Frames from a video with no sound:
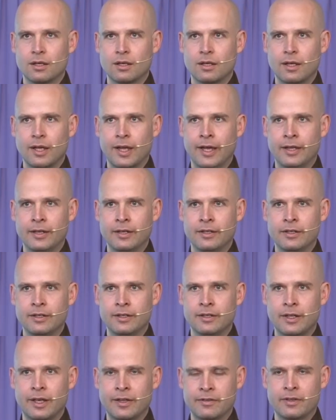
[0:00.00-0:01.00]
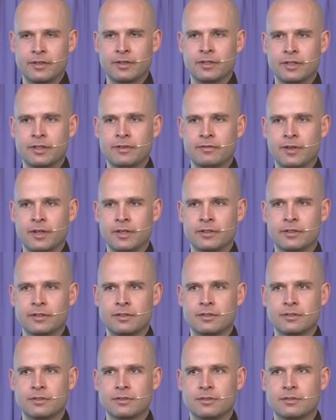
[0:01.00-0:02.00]
And I suddenly felt
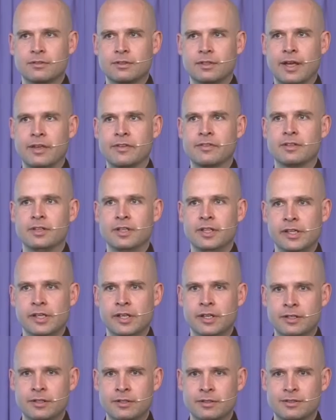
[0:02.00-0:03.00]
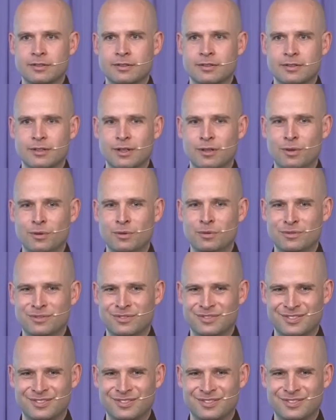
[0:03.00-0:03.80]
isolated, alone.